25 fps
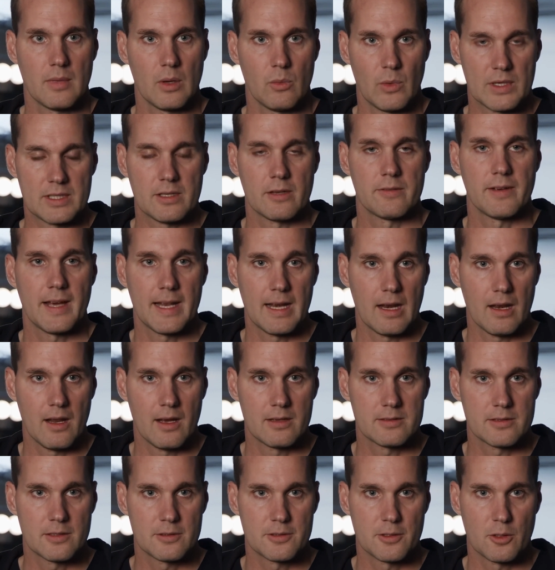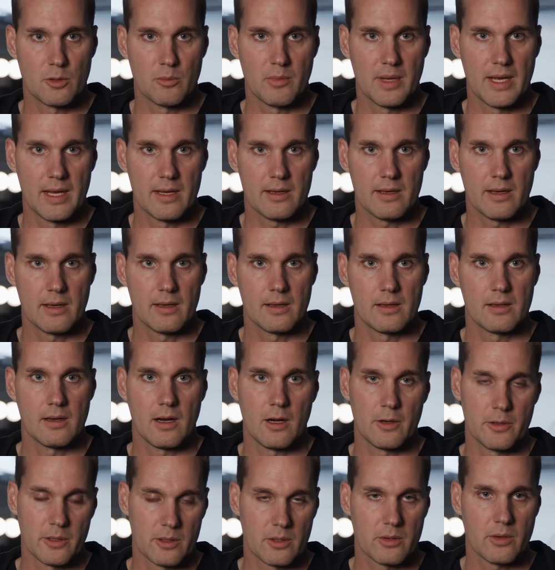what kind of analysis you're making,
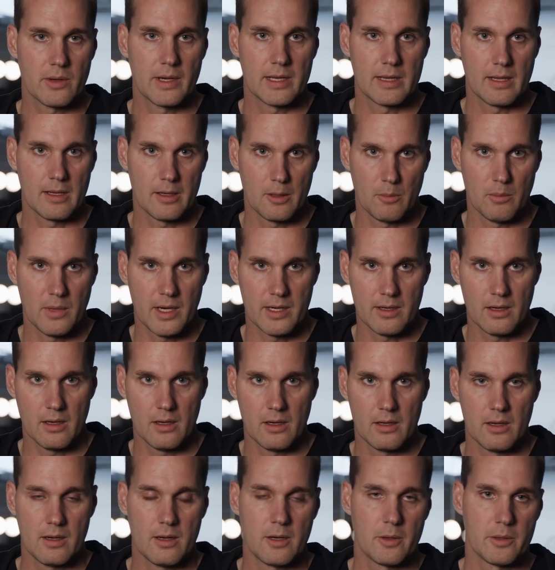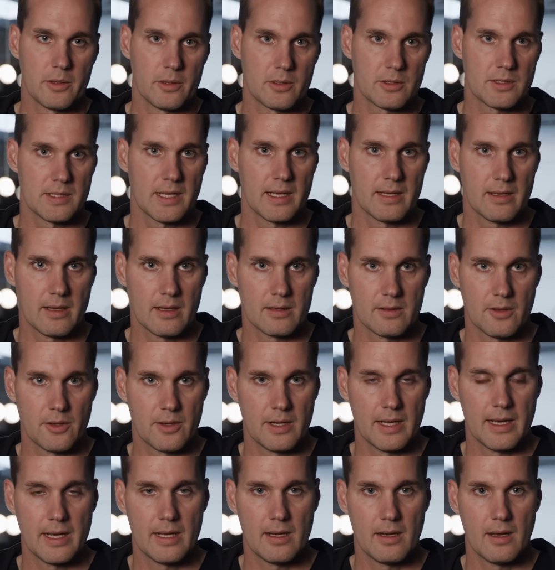how you're creating the model, how you're taking the
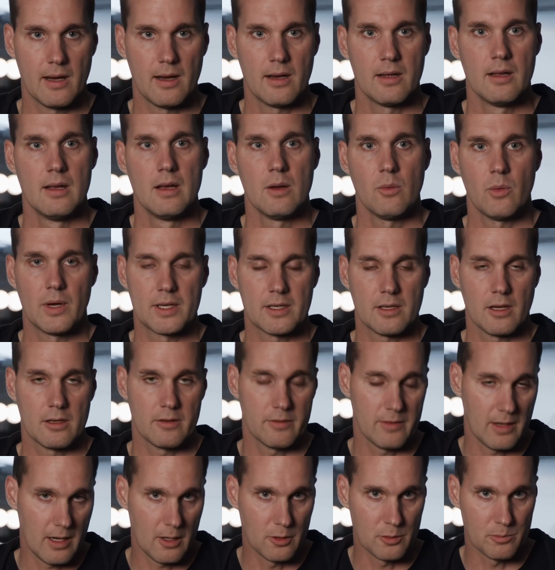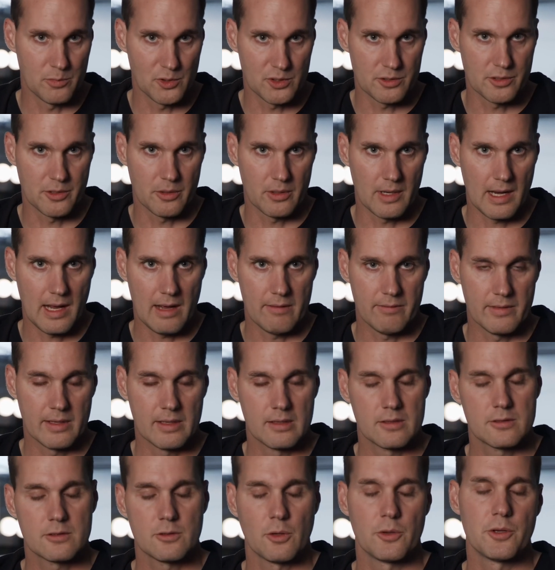data, what kind of outputs you're
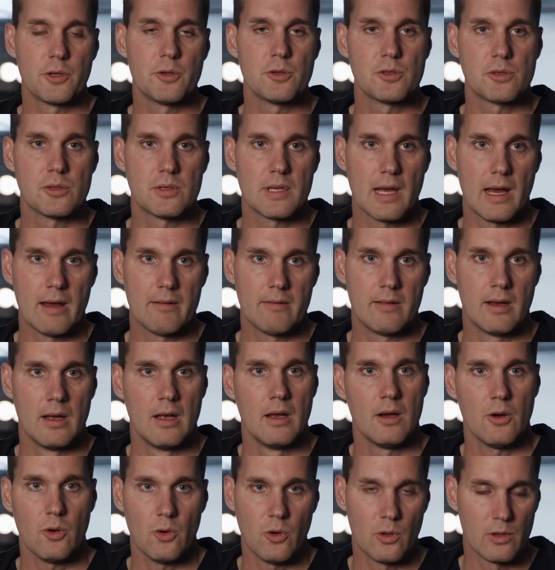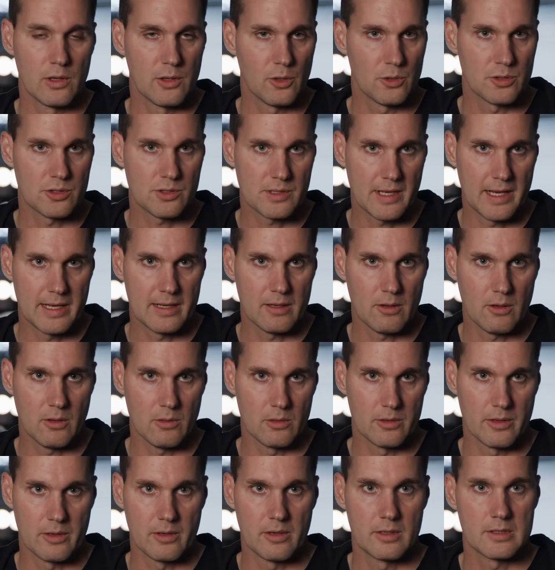having. So you should have all those
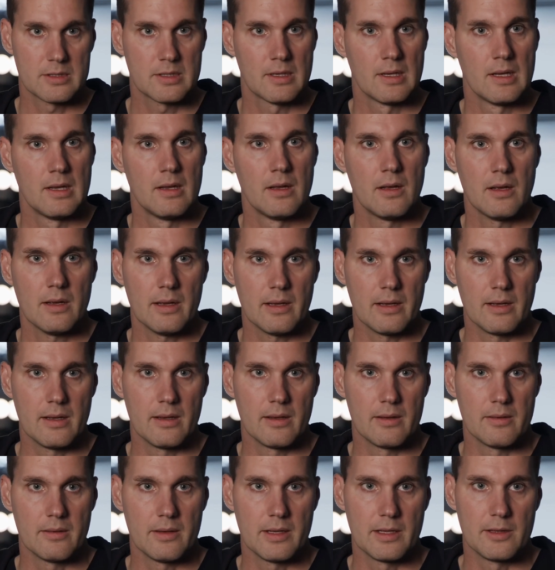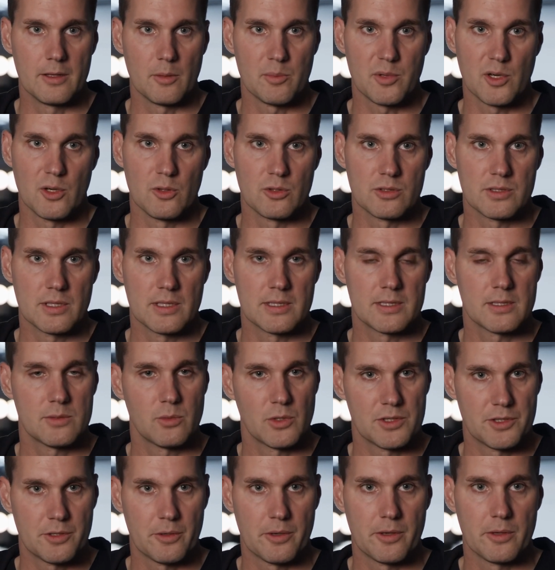stakeholders in the process,
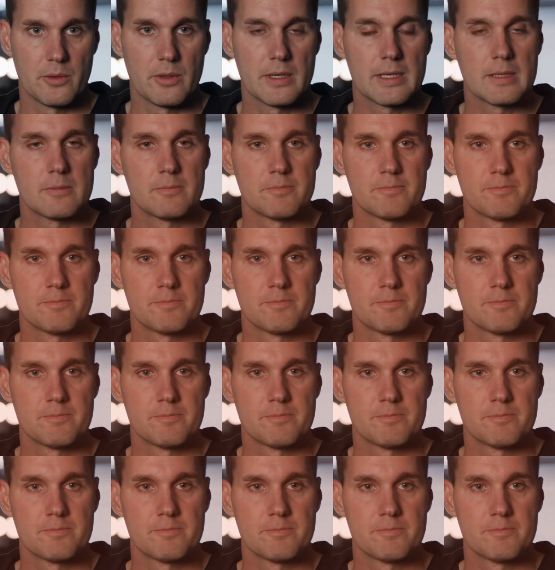what you're doing.